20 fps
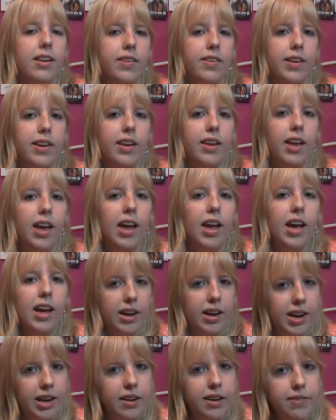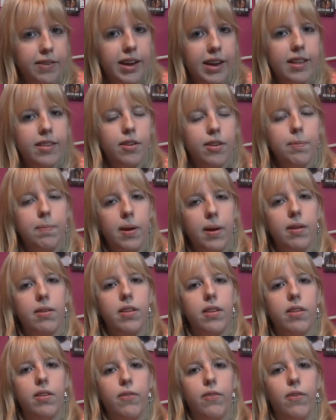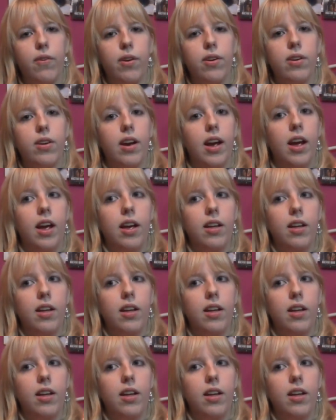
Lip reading: She kind of hates her parents for